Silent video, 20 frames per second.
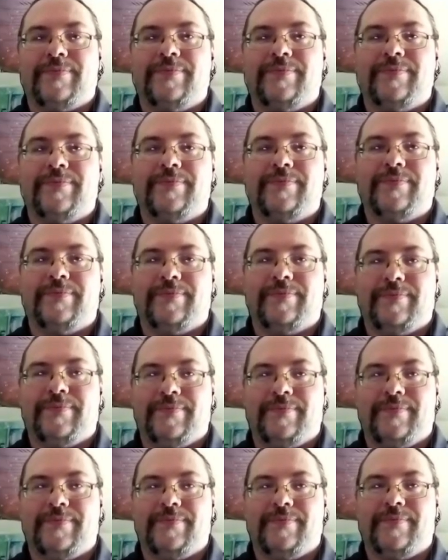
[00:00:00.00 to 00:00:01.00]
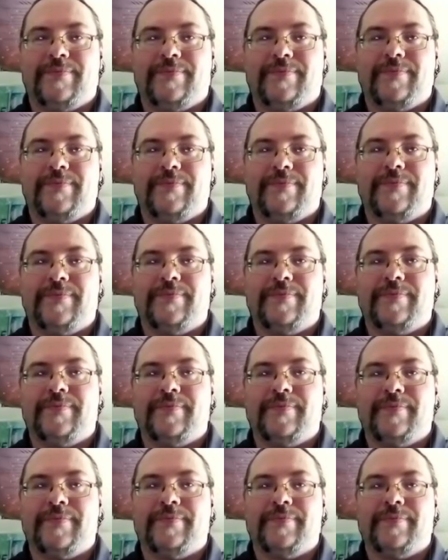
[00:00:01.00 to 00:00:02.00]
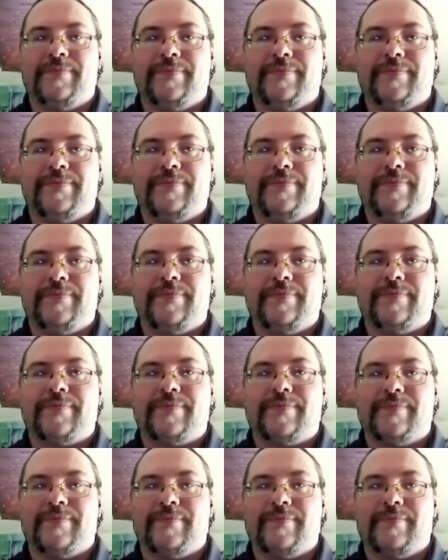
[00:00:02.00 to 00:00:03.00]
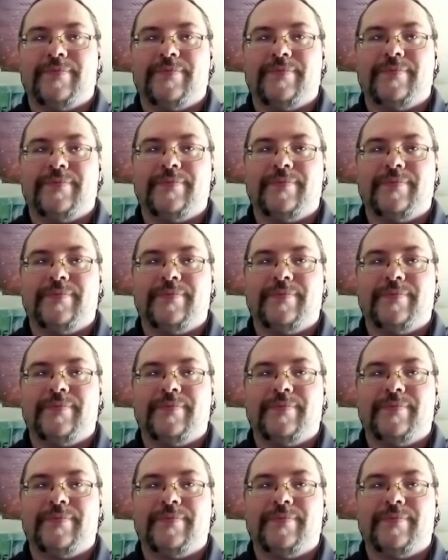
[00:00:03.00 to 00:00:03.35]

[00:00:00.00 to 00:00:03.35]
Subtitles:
[no speech]